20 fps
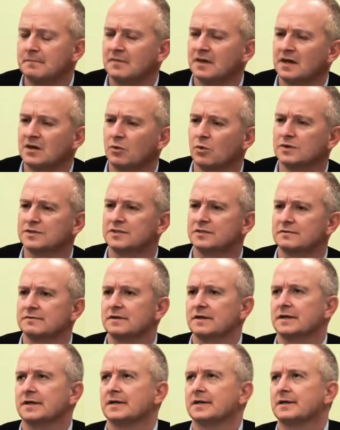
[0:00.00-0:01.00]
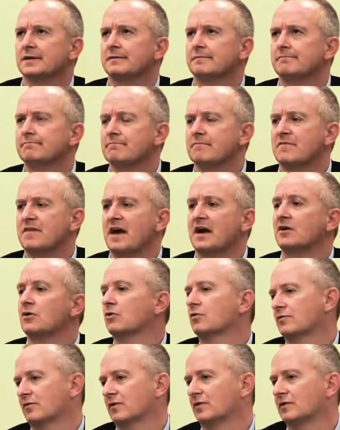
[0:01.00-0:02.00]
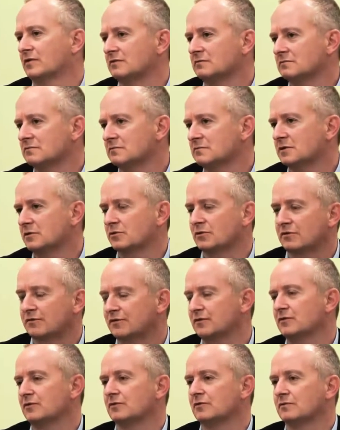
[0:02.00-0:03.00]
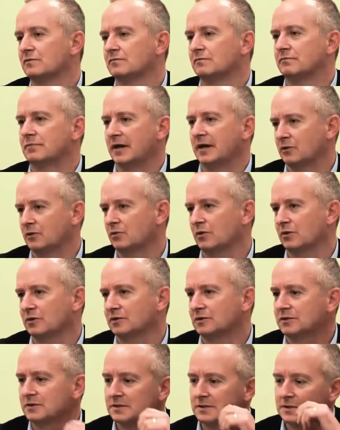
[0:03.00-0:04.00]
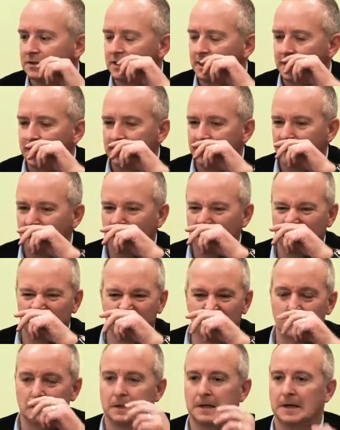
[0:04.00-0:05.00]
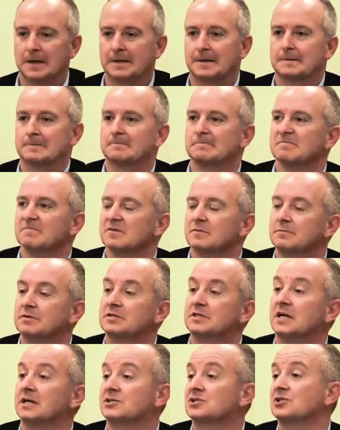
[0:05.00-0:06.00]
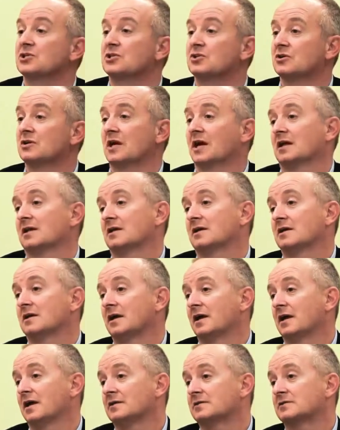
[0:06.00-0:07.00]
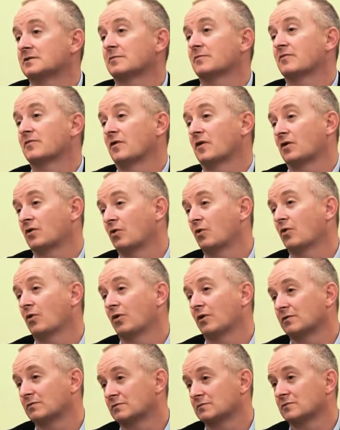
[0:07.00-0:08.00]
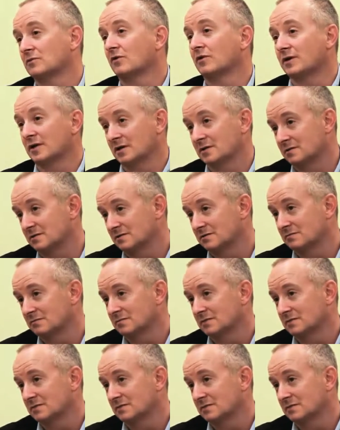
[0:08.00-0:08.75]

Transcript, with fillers: And it wasn't that overt. There were a few bad words that we felt like potentially could alienate some of our core audience